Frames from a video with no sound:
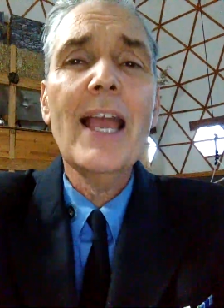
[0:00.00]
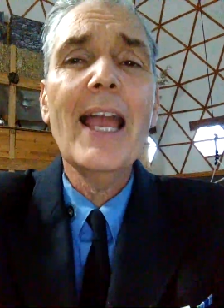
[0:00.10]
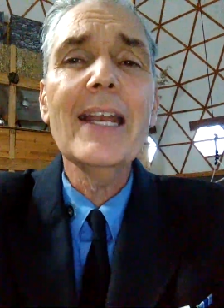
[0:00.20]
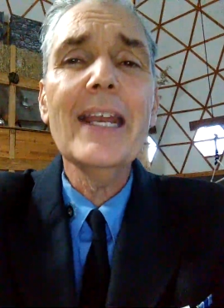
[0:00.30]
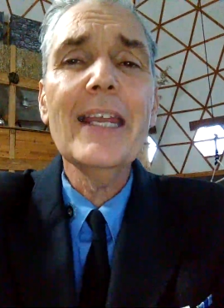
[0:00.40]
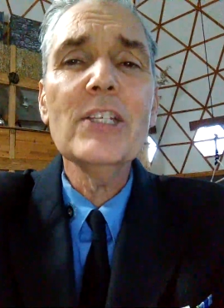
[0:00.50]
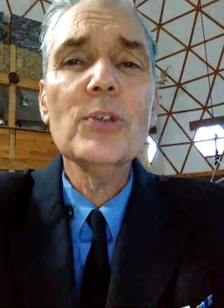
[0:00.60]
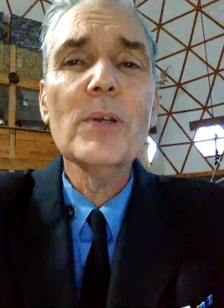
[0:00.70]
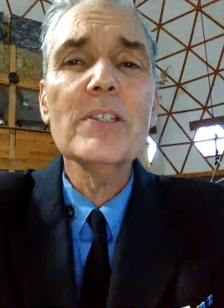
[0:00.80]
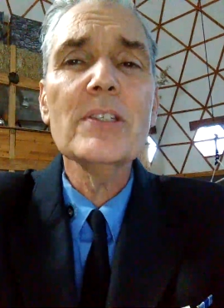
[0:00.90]
and
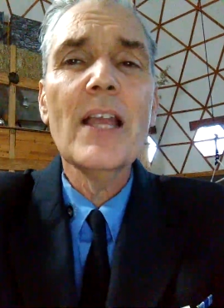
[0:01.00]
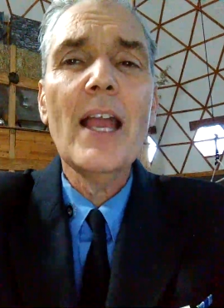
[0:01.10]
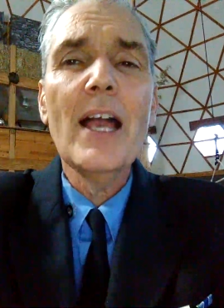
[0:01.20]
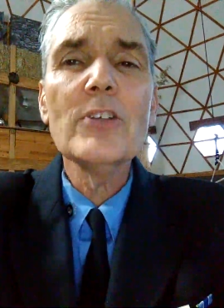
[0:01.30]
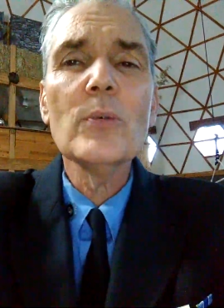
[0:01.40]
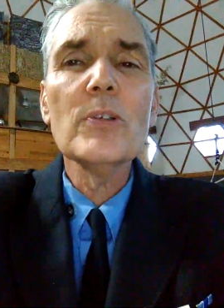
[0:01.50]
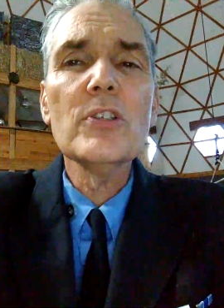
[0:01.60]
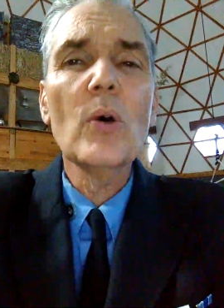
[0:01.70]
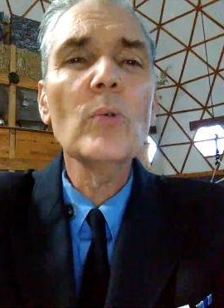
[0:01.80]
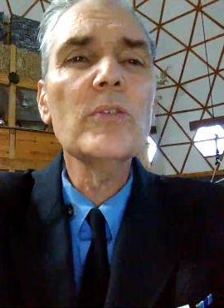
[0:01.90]
injuries as a
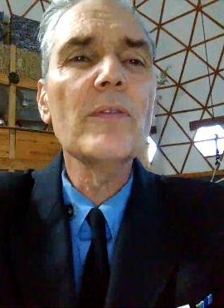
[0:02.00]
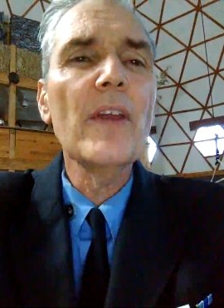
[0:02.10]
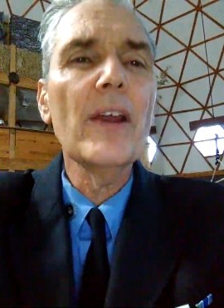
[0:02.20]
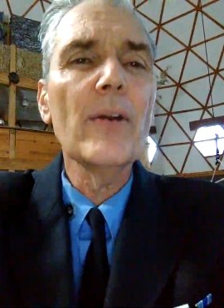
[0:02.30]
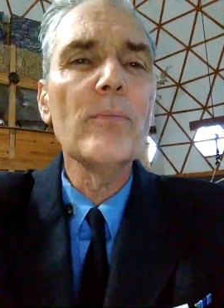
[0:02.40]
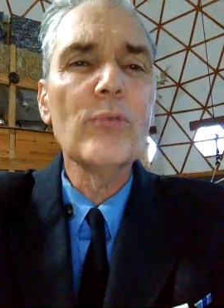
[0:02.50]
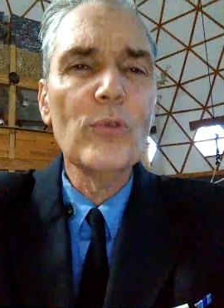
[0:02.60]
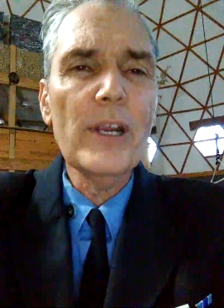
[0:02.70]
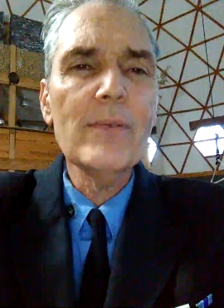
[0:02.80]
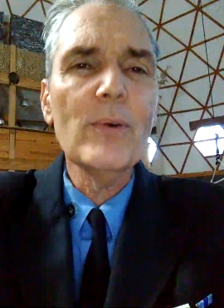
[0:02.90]
result of their
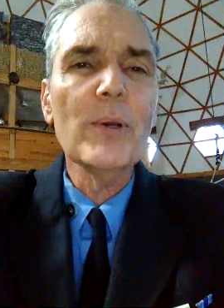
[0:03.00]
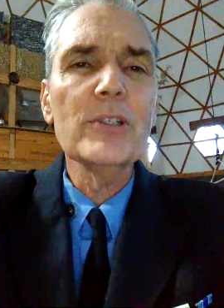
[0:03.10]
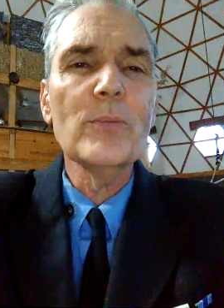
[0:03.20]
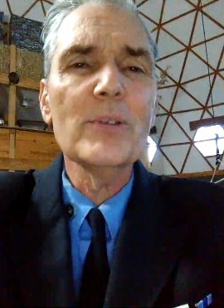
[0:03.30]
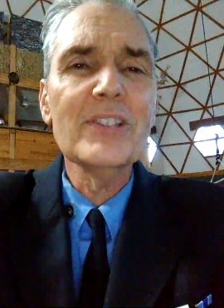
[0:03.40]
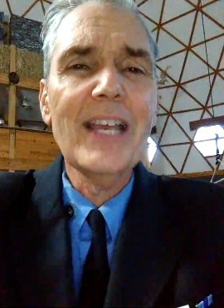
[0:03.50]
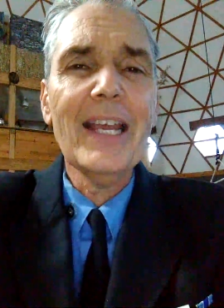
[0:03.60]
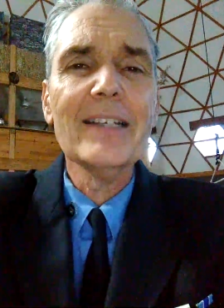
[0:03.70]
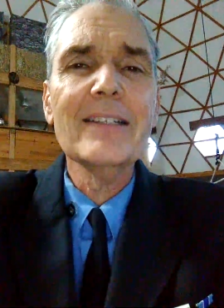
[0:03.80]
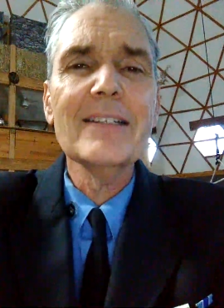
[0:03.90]
bravery to
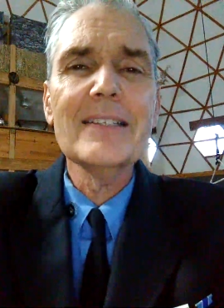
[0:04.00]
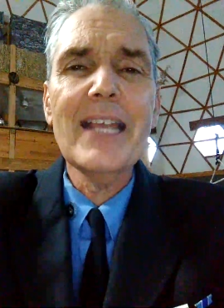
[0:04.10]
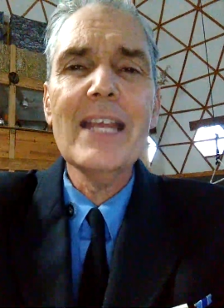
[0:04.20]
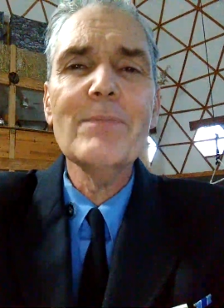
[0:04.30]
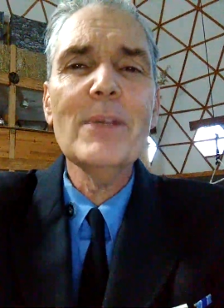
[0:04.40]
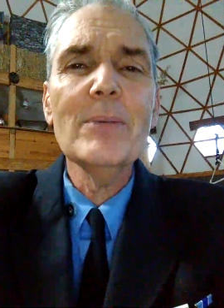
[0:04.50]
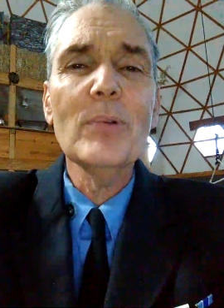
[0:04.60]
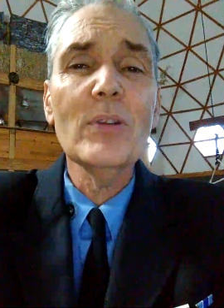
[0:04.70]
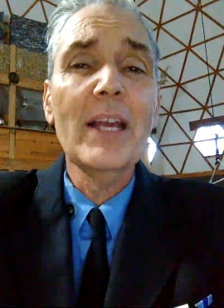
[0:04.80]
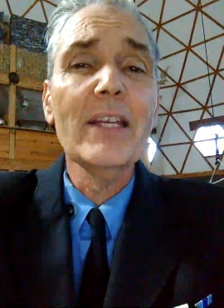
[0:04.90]
protect and save
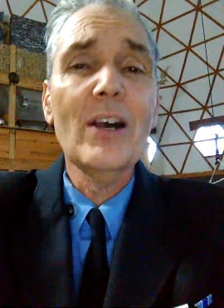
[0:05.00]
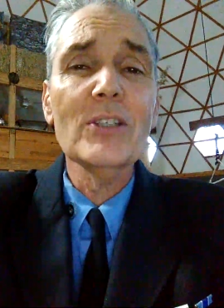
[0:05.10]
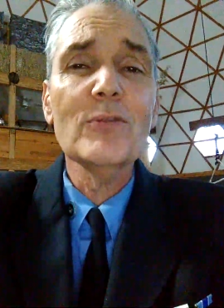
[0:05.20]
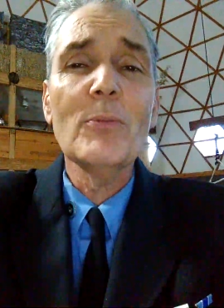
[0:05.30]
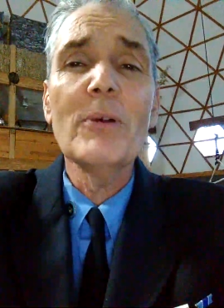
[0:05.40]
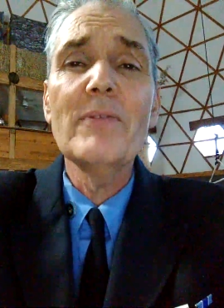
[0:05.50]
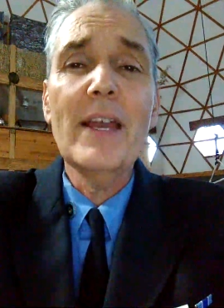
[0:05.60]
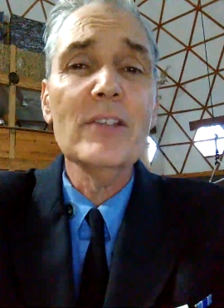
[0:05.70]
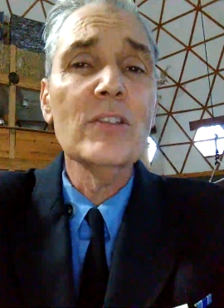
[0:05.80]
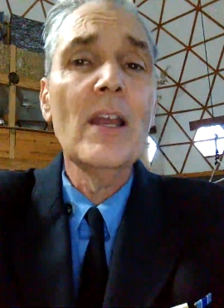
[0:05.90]
people like us from
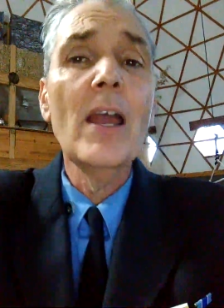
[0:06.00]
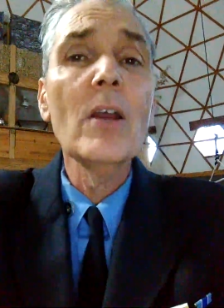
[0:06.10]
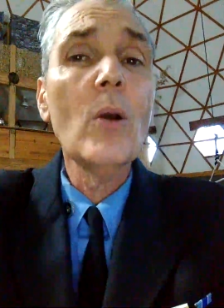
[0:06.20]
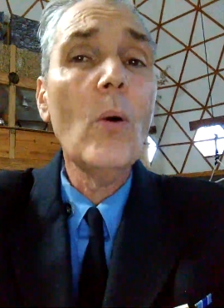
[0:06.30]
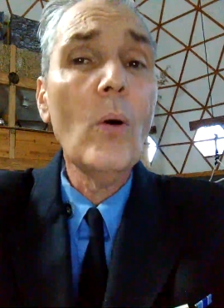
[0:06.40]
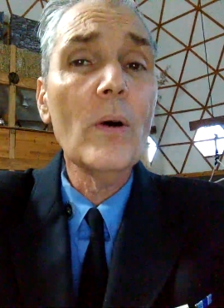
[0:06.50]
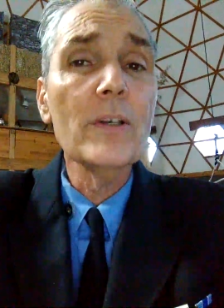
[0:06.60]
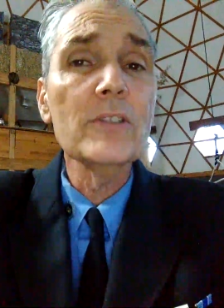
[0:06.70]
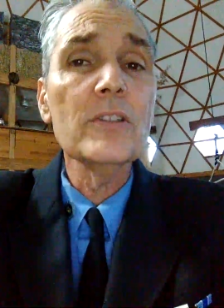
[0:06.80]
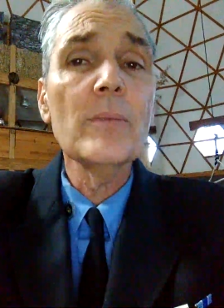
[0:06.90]
events
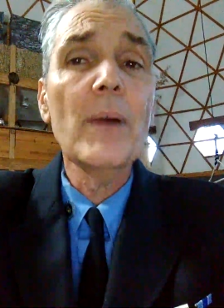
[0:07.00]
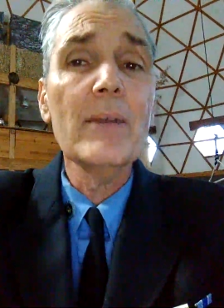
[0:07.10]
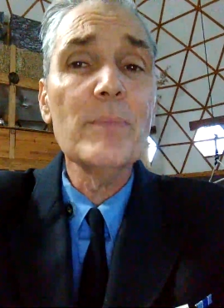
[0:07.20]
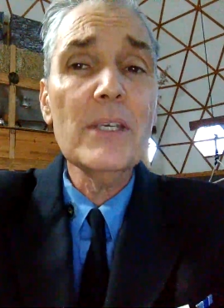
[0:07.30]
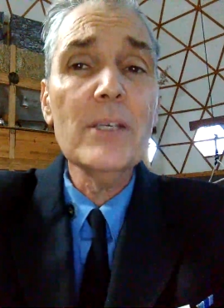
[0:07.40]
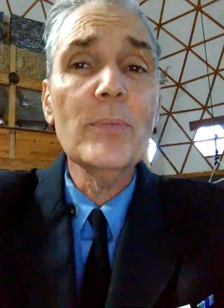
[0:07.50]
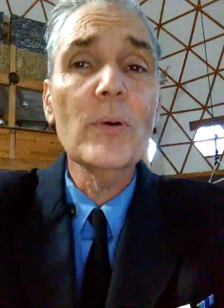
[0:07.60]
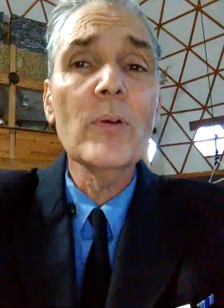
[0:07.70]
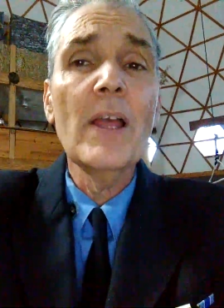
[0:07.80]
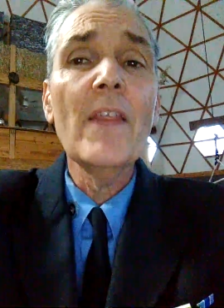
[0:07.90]
caused by
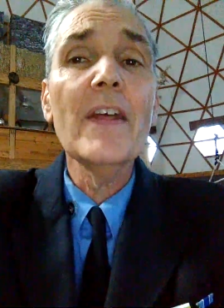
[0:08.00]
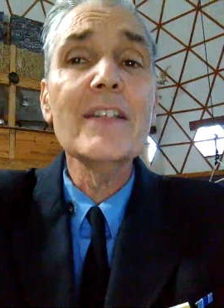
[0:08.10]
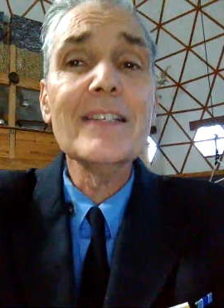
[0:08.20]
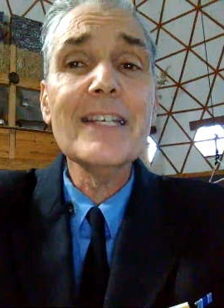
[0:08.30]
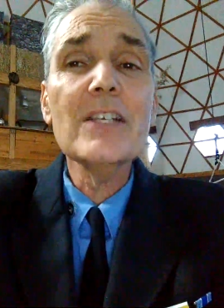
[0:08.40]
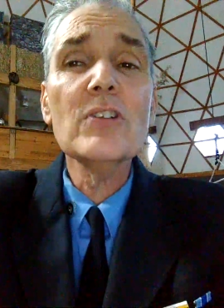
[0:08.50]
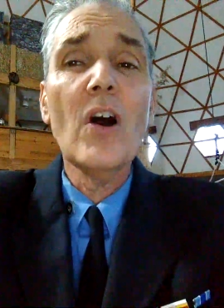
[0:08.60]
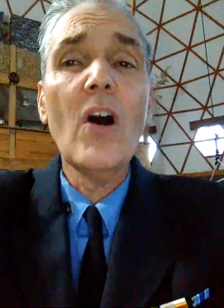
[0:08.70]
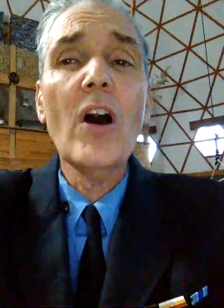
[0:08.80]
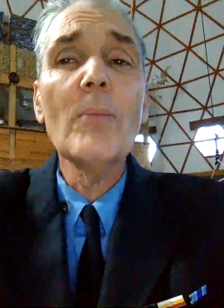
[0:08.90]
people that seek to
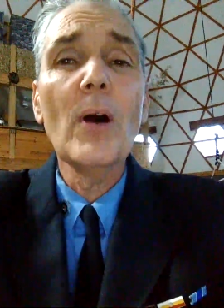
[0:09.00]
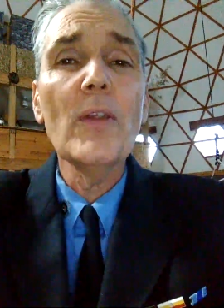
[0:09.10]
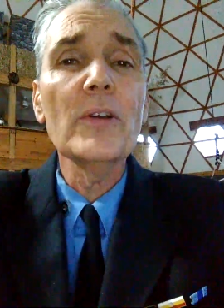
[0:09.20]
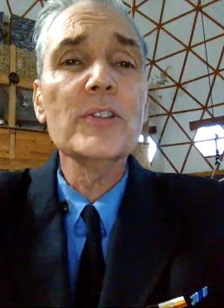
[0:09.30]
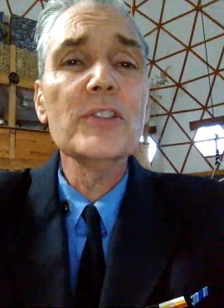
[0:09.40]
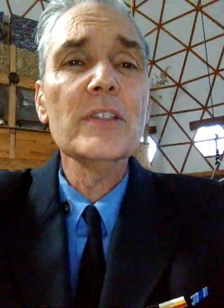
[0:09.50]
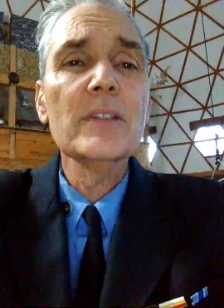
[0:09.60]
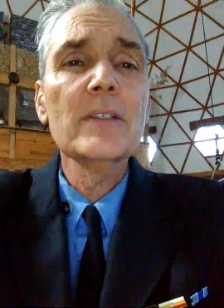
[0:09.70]
harm others.